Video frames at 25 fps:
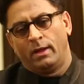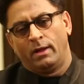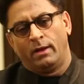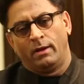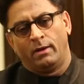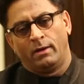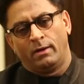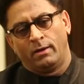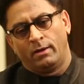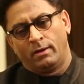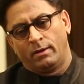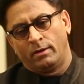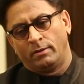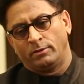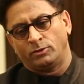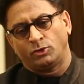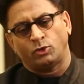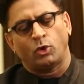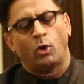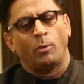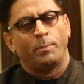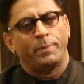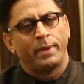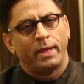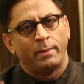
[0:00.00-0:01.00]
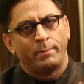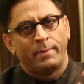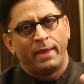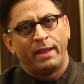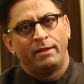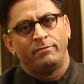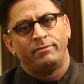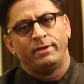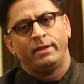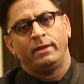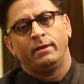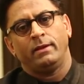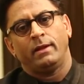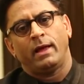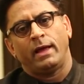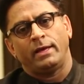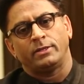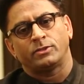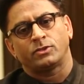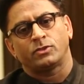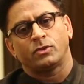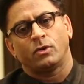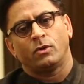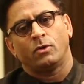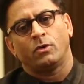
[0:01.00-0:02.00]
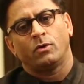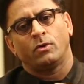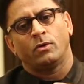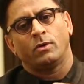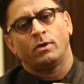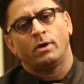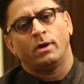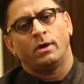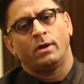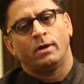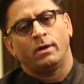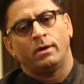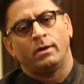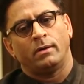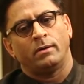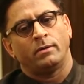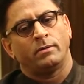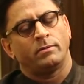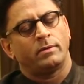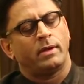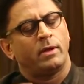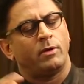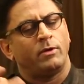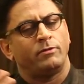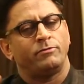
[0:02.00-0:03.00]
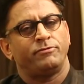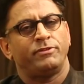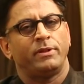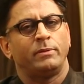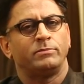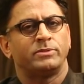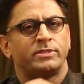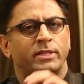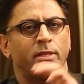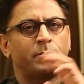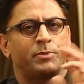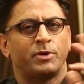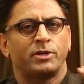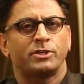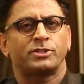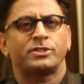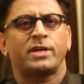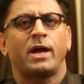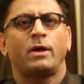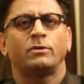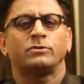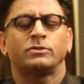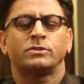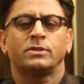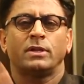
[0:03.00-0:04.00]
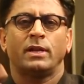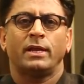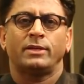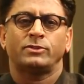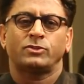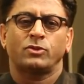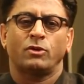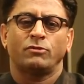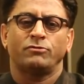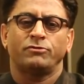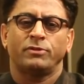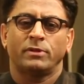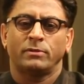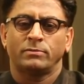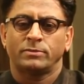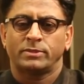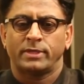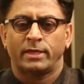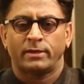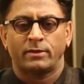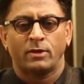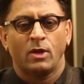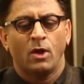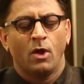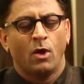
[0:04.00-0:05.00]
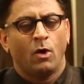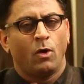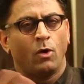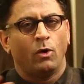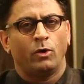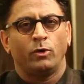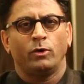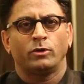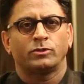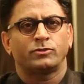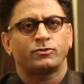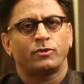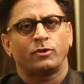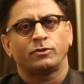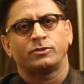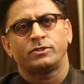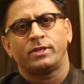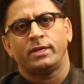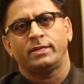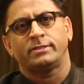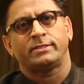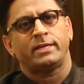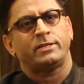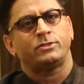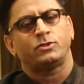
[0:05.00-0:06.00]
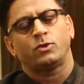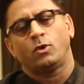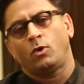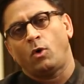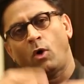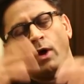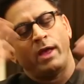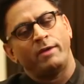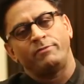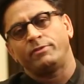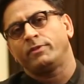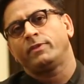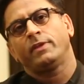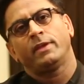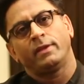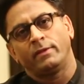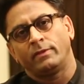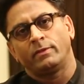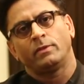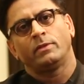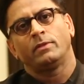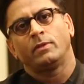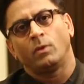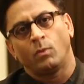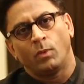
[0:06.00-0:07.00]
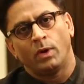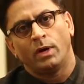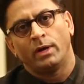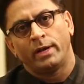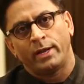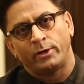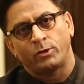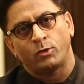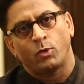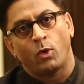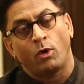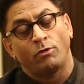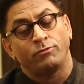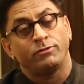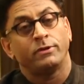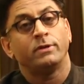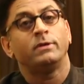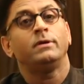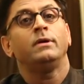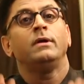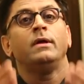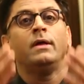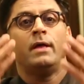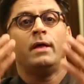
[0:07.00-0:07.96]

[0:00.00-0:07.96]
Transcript: uh, Jean-Pierre Melville, I saw uh, uh, films at the British Council, I saw films at Alliance Française, I saw everything the world had to offer,